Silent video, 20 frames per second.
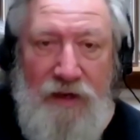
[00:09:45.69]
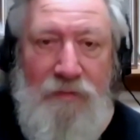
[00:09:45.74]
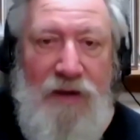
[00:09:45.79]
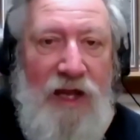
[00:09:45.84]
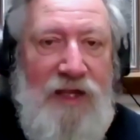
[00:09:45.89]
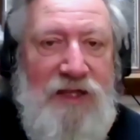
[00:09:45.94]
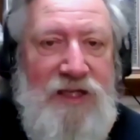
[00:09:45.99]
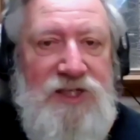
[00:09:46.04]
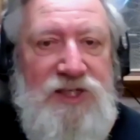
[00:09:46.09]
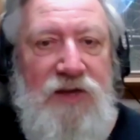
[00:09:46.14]
think
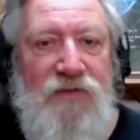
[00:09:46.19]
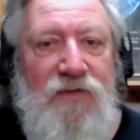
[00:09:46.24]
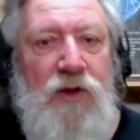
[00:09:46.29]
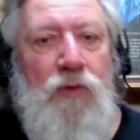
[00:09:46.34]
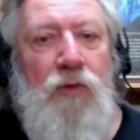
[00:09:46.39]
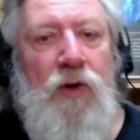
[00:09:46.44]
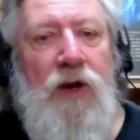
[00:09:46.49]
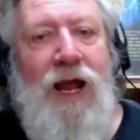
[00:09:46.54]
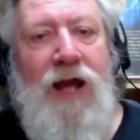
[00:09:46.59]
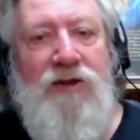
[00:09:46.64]
about this.
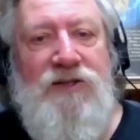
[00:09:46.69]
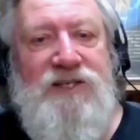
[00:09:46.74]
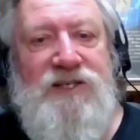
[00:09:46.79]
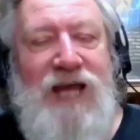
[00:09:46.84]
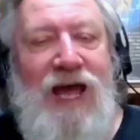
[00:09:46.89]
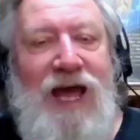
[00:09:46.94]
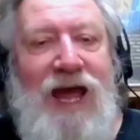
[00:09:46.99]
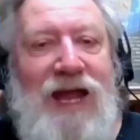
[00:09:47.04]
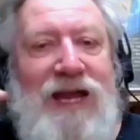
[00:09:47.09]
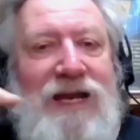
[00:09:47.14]
If you went
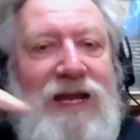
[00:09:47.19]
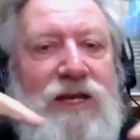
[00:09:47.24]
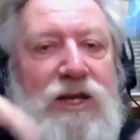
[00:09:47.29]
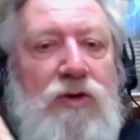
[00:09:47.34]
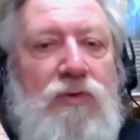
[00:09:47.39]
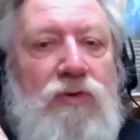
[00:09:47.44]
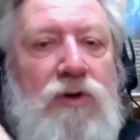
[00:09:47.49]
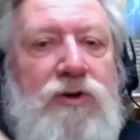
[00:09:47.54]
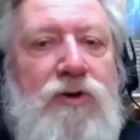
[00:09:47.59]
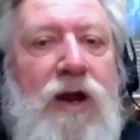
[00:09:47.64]
outside
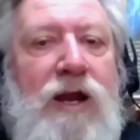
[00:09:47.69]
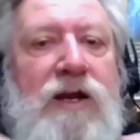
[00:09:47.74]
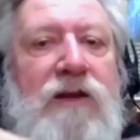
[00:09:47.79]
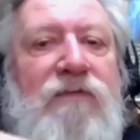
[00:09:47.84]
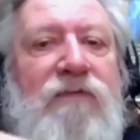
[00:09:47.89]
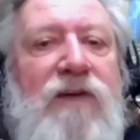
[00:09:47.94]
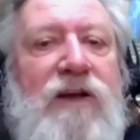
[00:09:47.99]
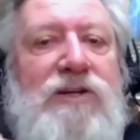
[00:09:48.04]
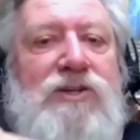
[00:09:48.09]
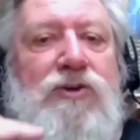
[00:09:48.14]
and you were
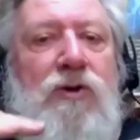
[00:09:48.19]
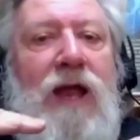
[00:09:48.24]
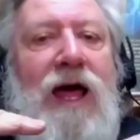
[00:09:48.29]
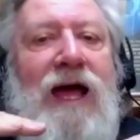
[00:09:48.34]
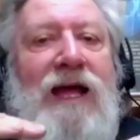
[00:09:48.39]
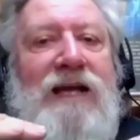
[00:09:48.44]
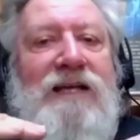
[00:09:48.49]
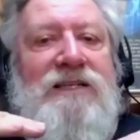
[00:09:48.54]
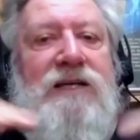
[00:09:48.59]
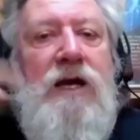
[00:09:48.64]
trying to
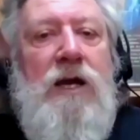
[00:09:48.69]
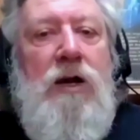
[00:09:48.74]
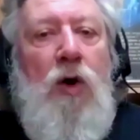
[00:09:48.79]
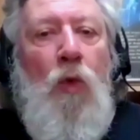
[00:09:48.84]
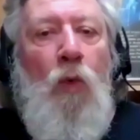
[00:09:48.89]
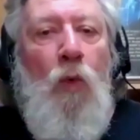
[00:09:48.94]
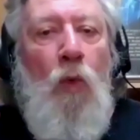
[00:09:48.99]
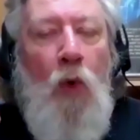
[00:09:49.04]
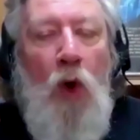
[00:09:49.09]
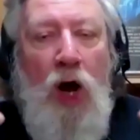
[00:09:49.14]
visualize
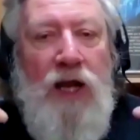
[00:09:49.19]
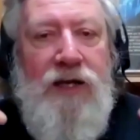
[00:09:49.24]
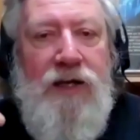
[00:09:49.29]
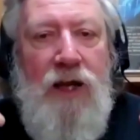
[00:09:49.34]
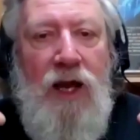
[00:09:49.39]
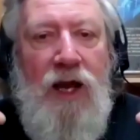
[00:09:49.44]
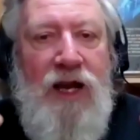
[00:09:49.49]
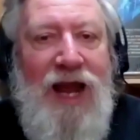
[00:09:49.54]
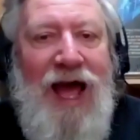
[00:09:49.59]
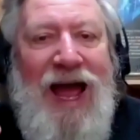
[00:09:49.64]

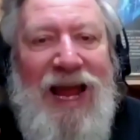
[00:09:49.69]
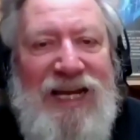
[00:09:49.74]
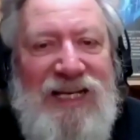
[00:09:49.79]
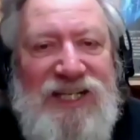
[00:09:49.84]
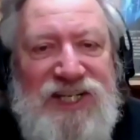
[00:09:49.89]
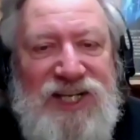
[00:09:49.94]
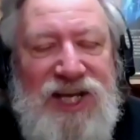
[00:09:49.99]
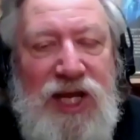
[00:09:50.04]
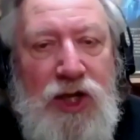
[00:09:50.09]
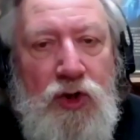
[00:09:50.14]
one an
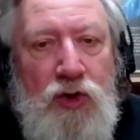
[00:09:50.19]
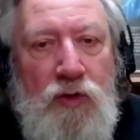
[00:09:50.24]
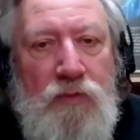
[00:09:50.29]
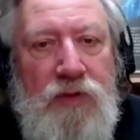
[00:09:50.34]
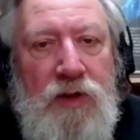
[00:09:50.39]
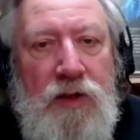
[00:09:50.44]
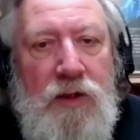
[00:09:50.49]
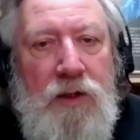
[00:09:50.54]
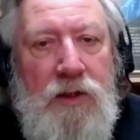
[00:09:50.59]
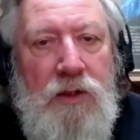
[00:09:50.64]
ice
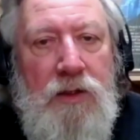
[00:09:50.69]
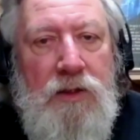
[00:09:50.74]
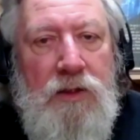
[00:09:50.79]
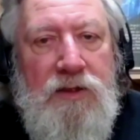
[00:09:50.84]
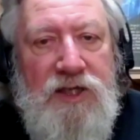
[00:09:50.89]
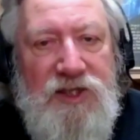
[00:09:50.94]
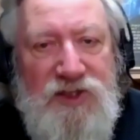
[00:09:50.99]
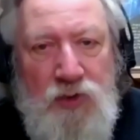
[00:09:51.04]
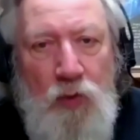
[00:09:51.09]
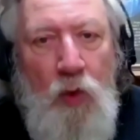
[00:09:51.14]
cube
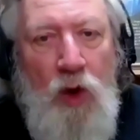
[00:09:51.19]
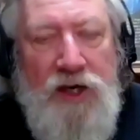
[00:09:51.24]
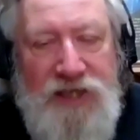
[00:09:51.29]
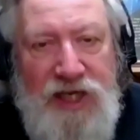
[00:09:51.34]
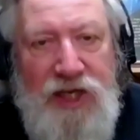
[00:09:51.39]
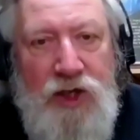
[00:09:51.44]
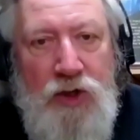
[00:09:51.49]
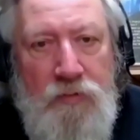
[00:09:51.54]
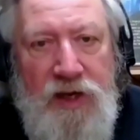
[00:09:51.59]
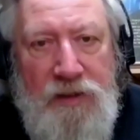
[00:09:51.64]
that's
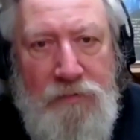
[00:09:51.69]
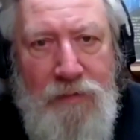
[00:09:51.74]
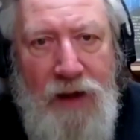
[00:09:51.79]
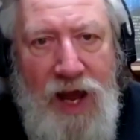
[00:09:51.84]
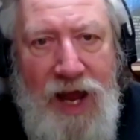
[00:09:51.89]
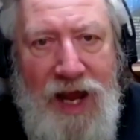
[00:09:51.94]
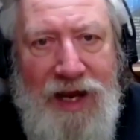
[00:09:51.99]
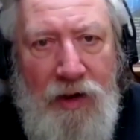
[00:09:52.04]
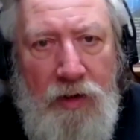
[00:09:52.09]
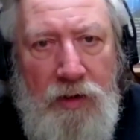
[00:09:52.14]
one
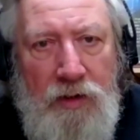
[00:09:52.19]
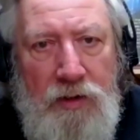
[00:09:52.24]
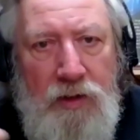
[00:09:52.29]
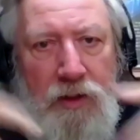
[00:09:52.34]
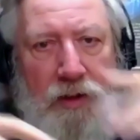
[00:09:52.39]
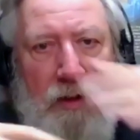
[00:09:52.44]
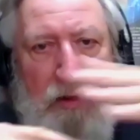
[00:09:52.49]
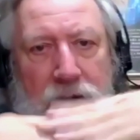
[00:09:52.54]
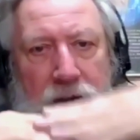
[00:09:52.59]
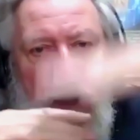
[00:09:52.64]
cubic mile,